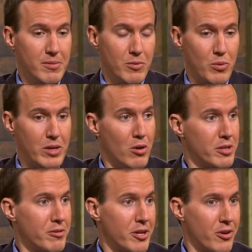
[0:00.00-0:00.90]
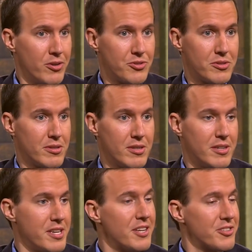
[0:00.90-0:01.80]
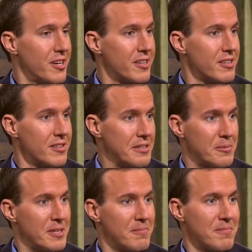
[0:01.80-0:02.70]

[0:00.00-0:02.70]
mean, so, we only rehearsed uh, yesterday a little oh, bit.